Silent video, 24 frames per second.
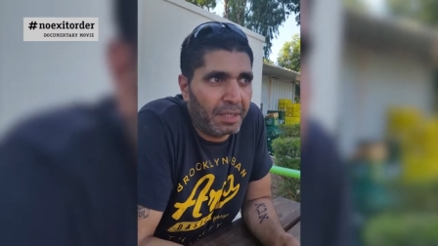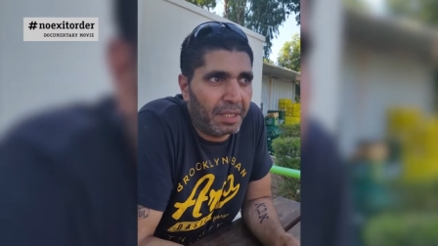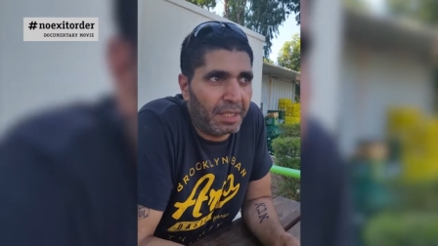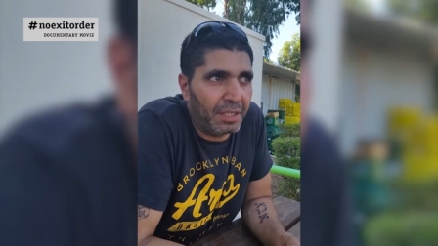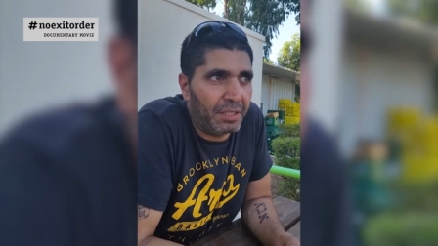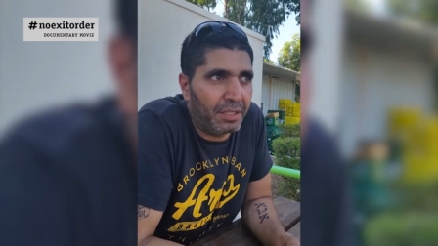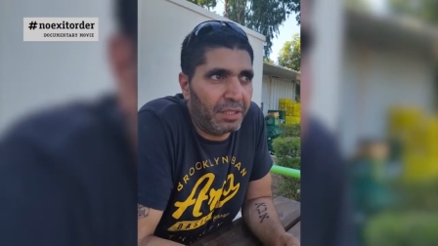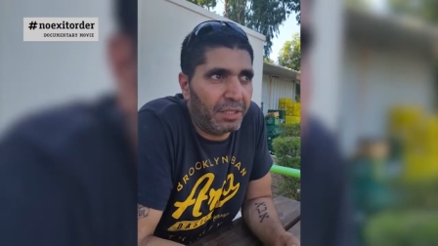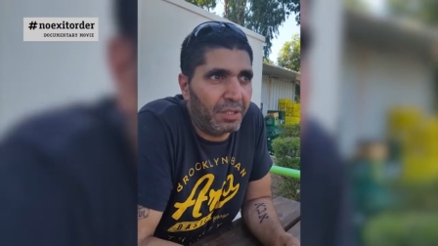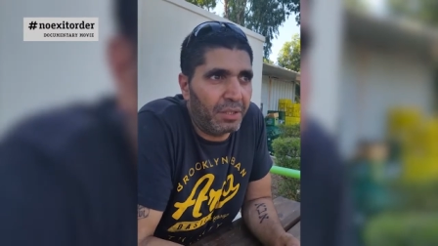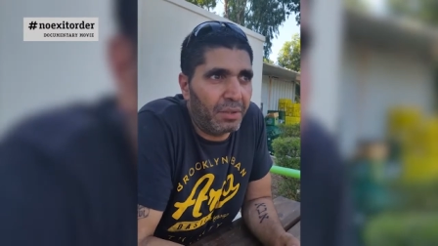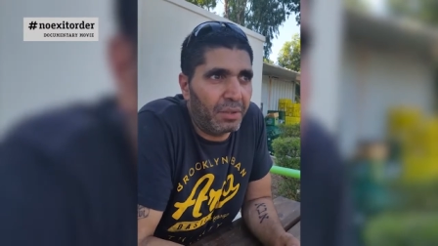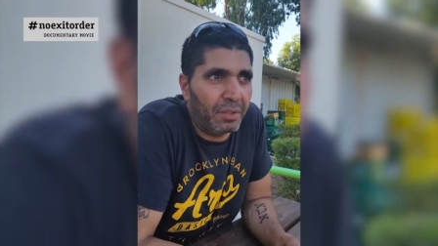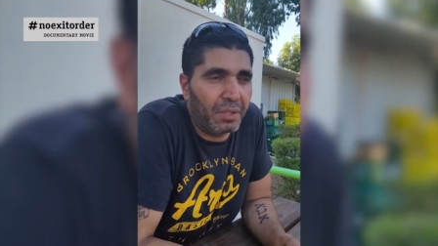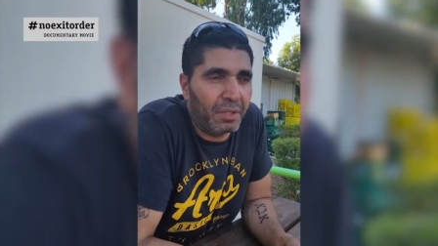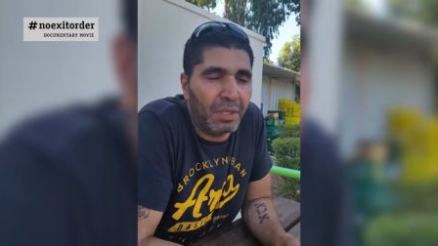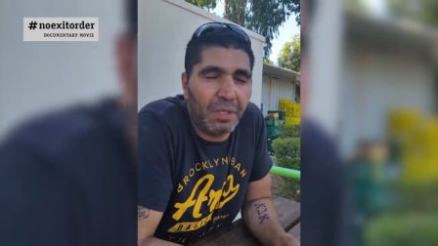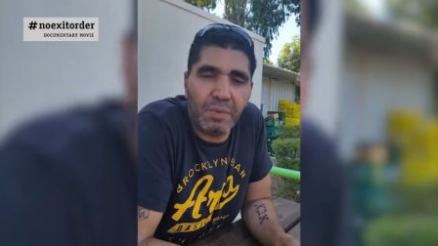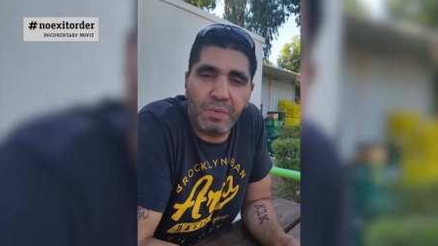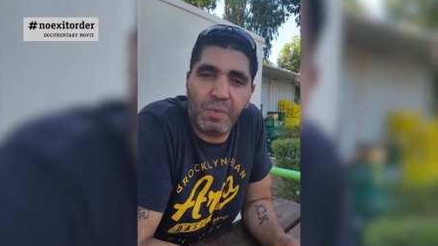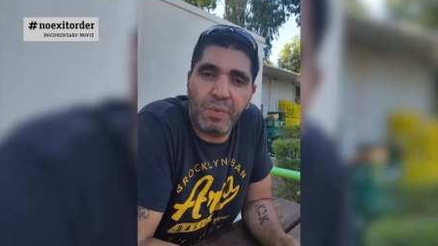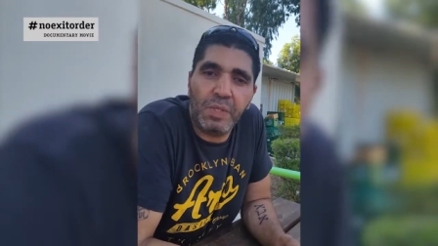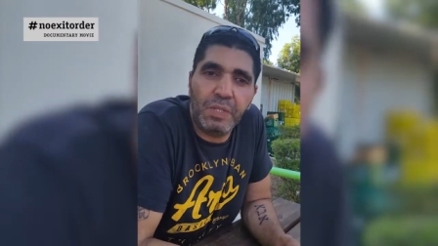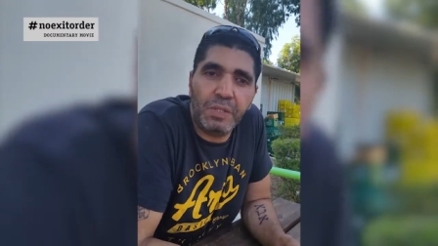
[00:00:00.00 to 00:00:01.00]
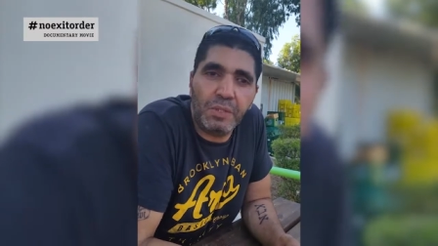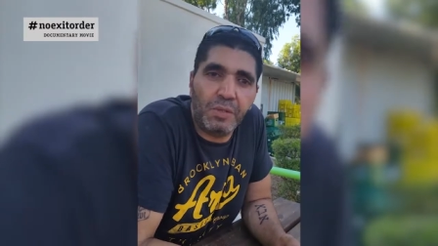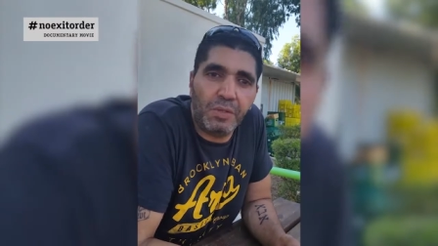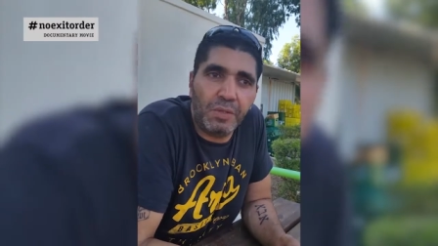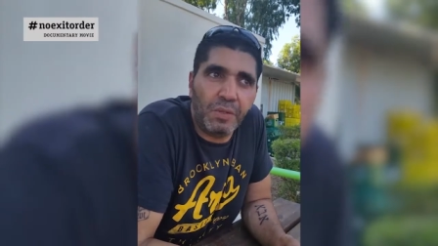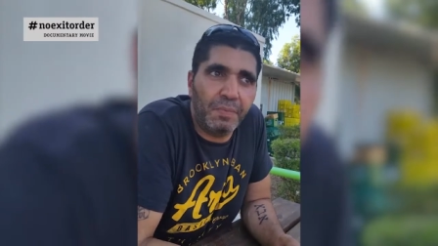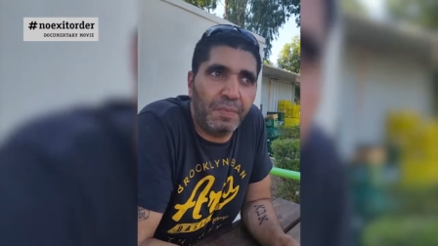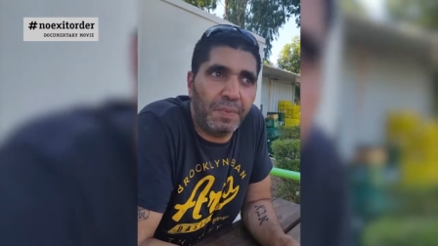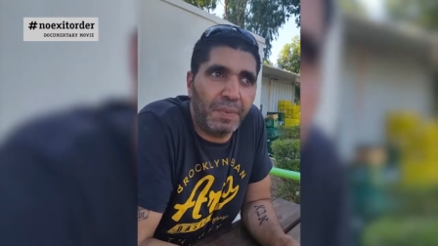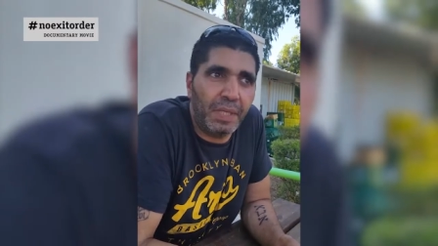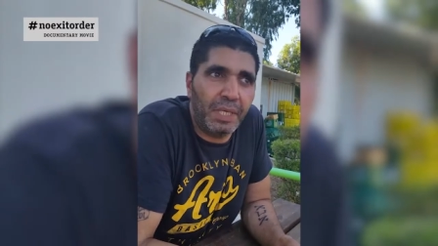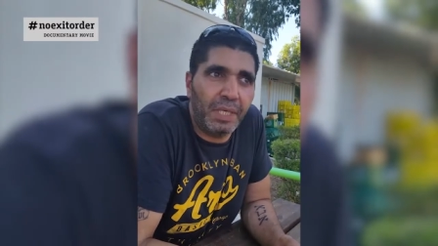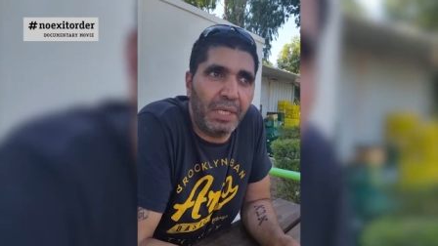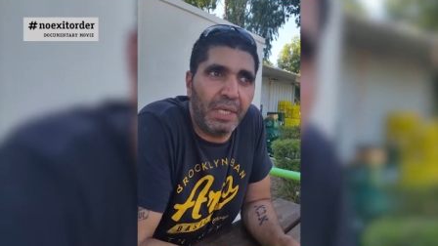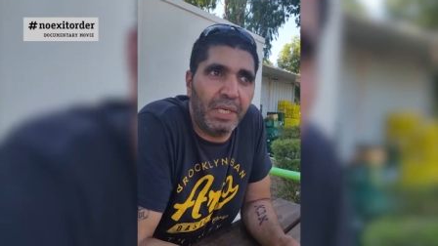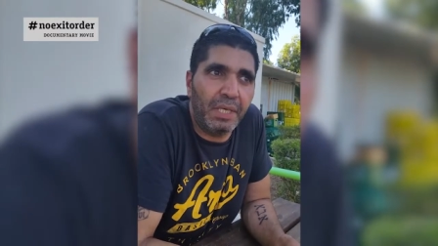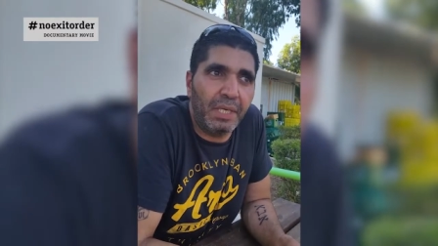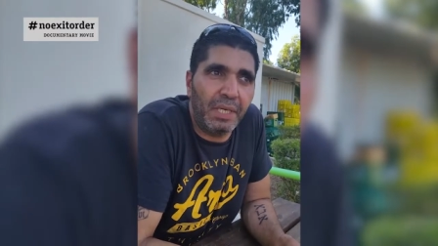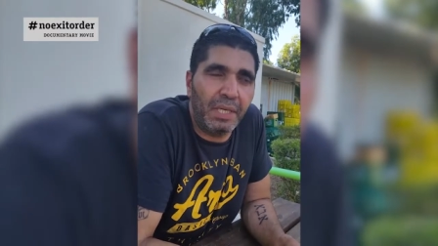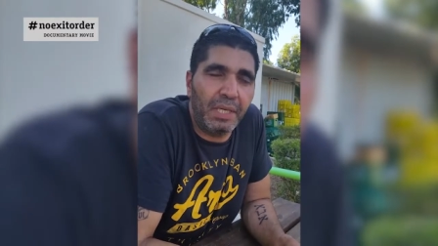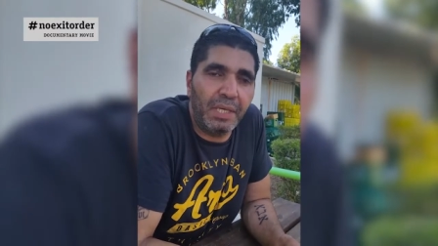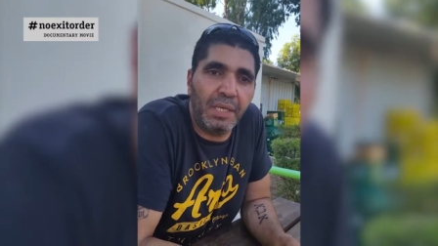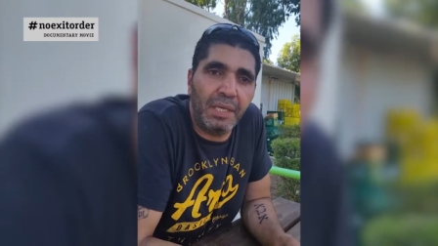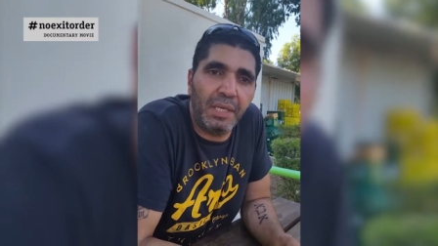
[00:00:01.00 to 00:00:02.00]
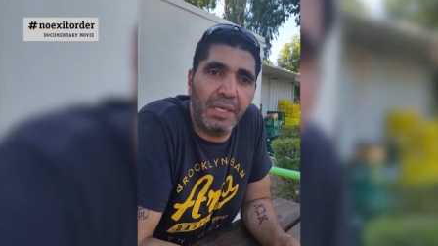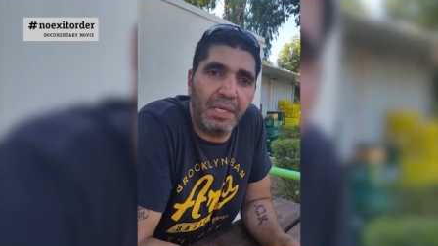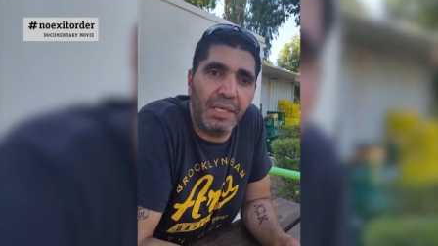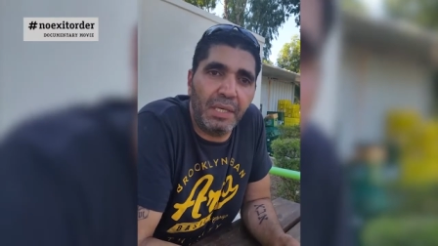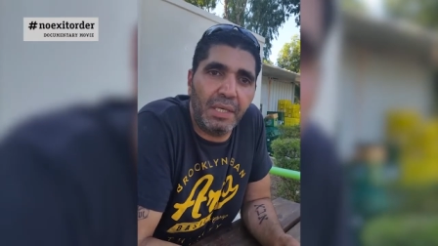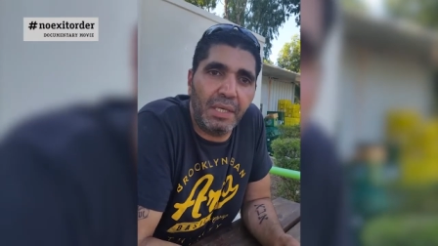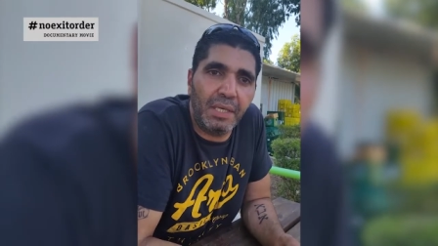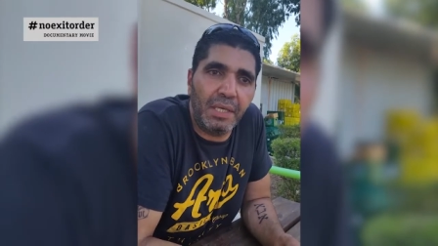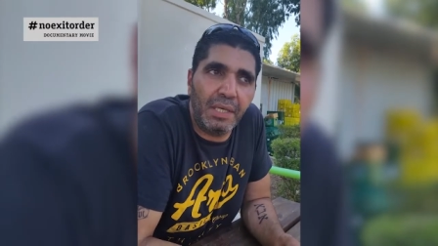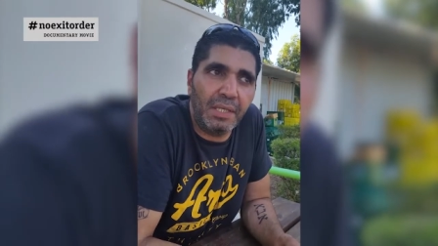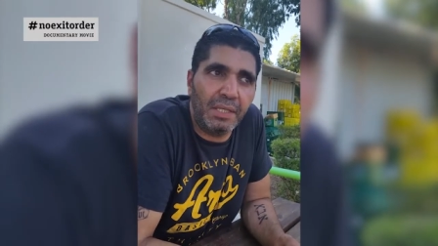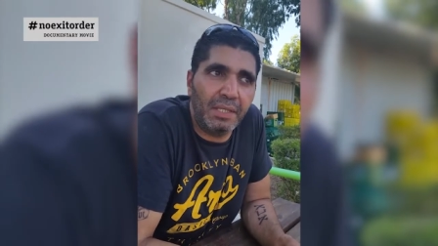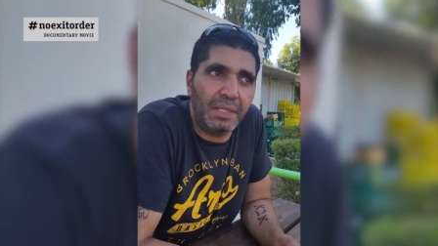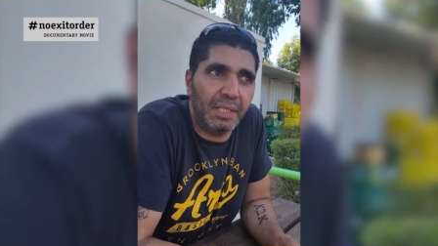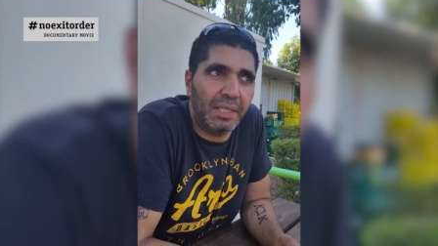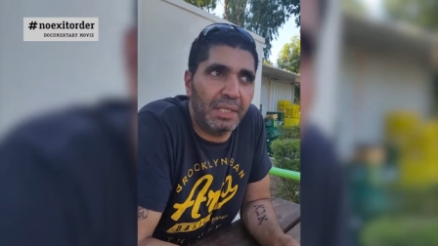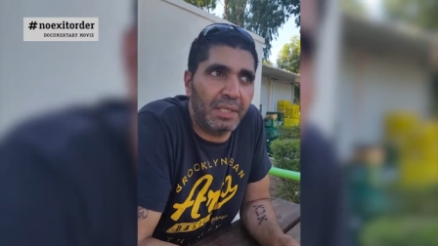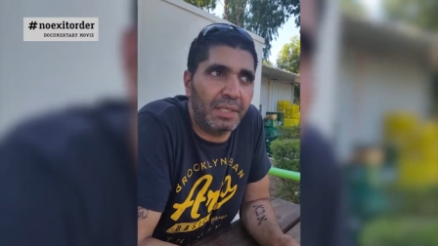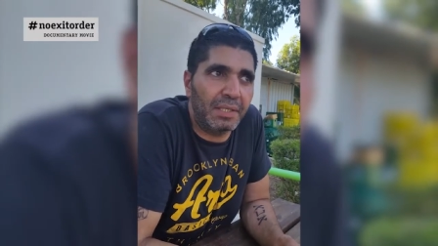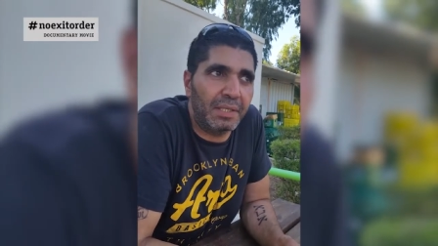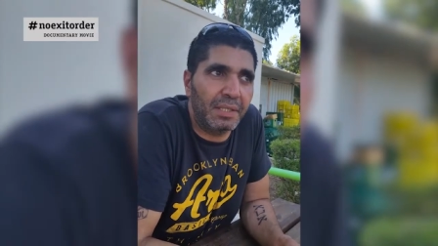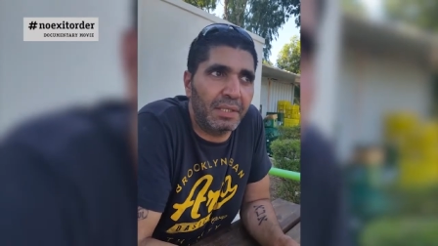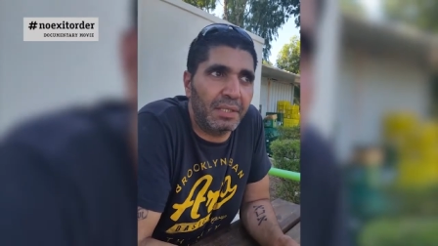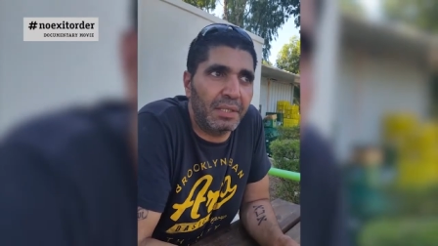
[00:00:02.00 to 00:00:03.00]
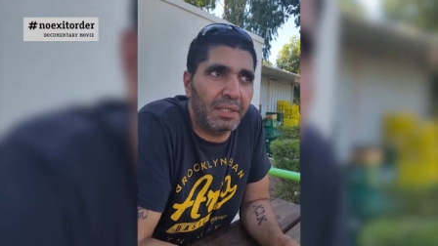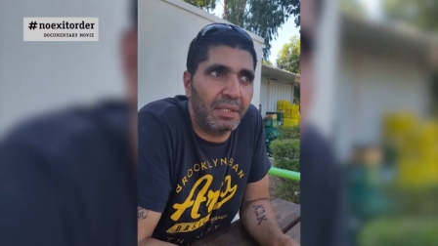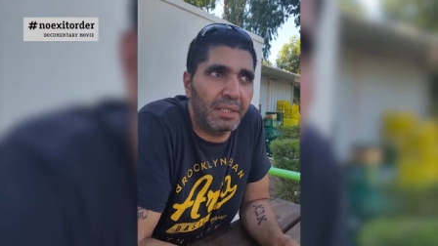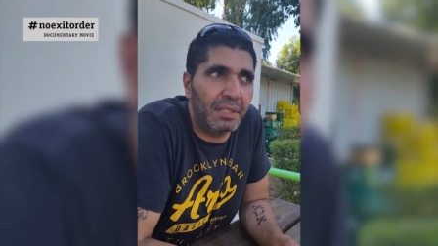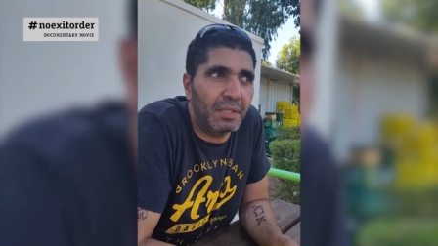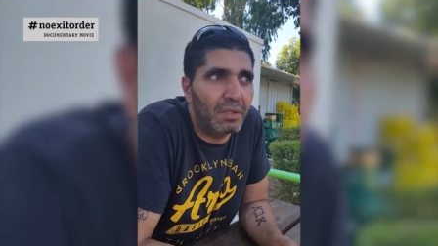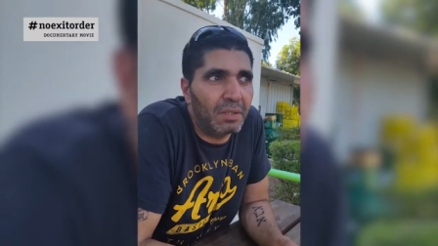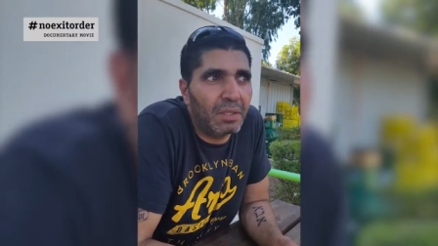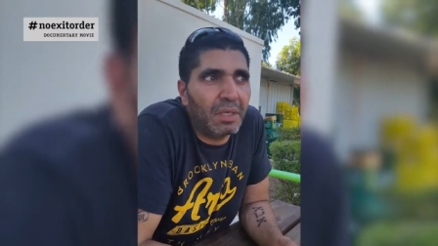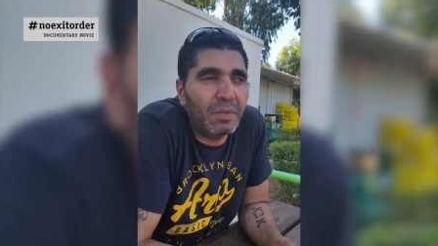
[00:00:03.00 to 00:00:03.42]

that you don't want to be in this. You